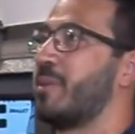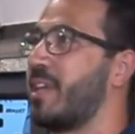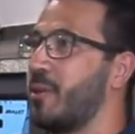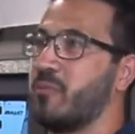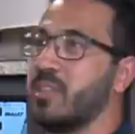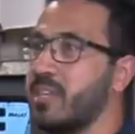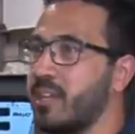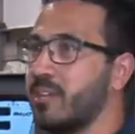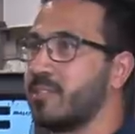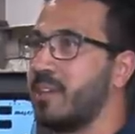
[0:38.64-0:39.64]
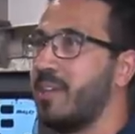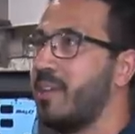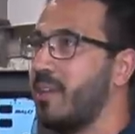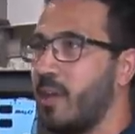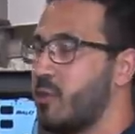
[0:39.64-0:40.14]
again over the years,
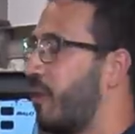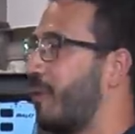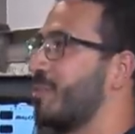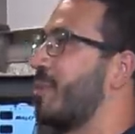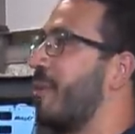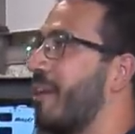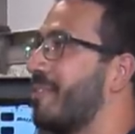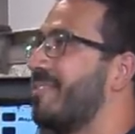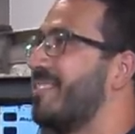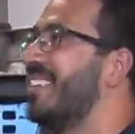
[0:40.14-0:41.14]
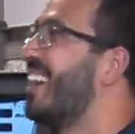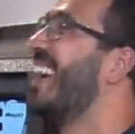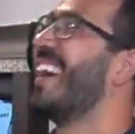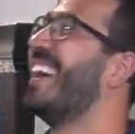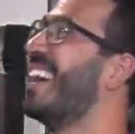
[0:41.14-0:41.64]
and you've always been right.
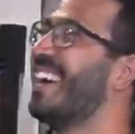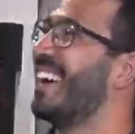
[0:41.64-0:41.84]
There's a,